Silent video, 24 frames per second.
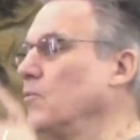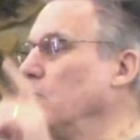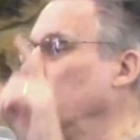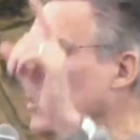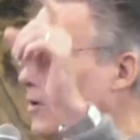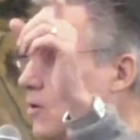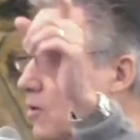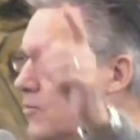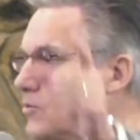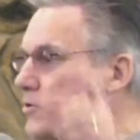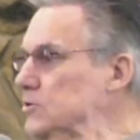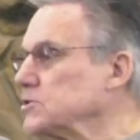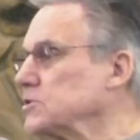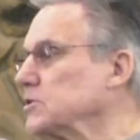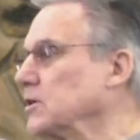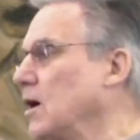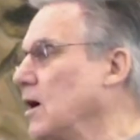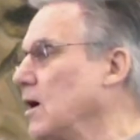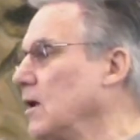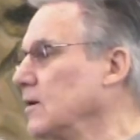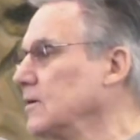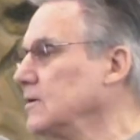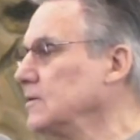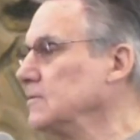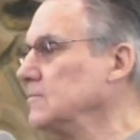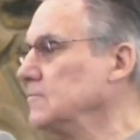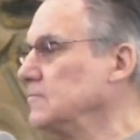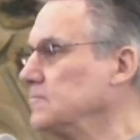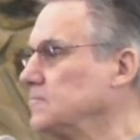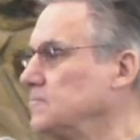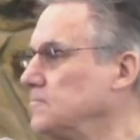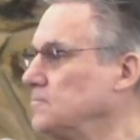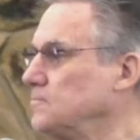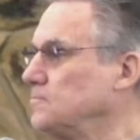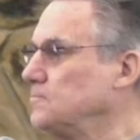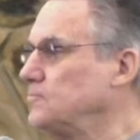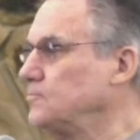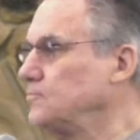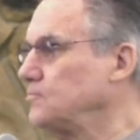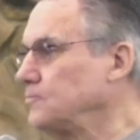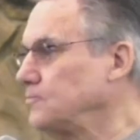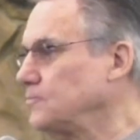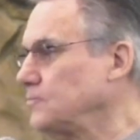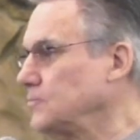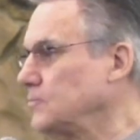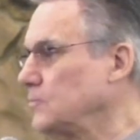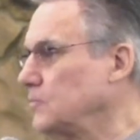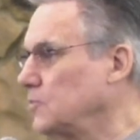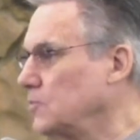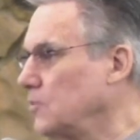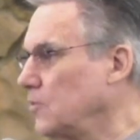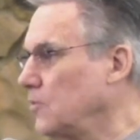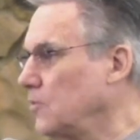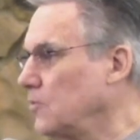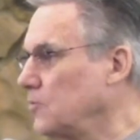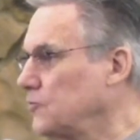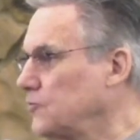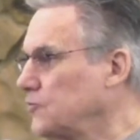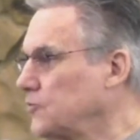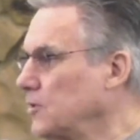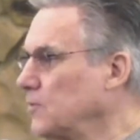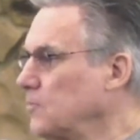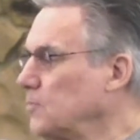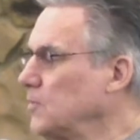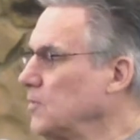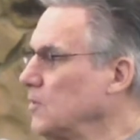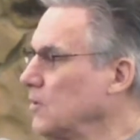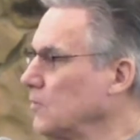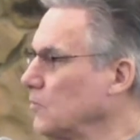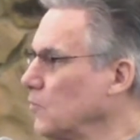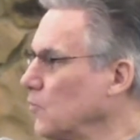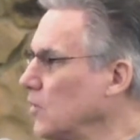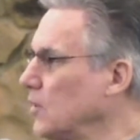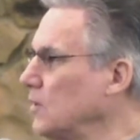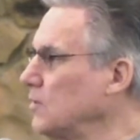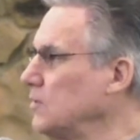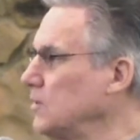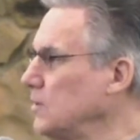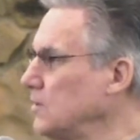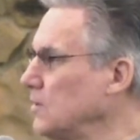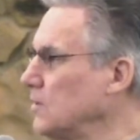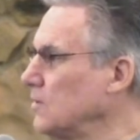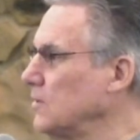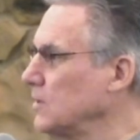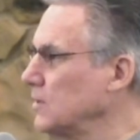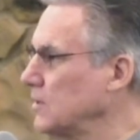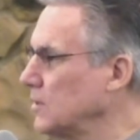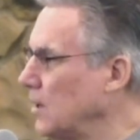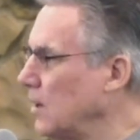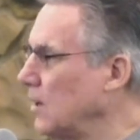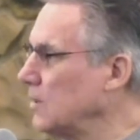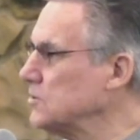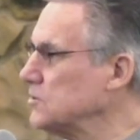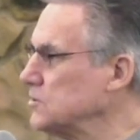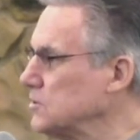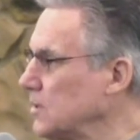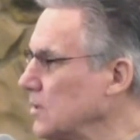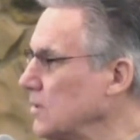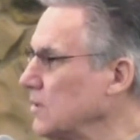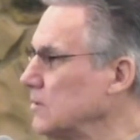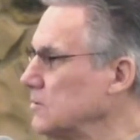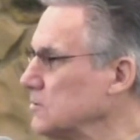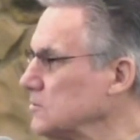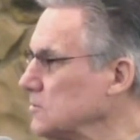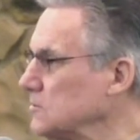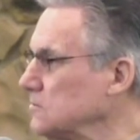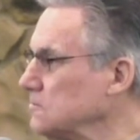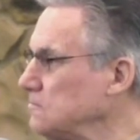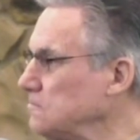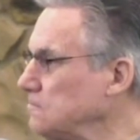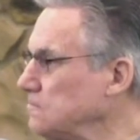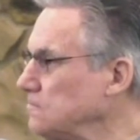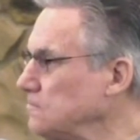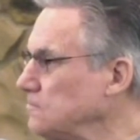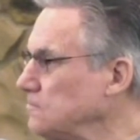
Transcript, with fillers: went over to Scotland, simply on one deal that God sent us.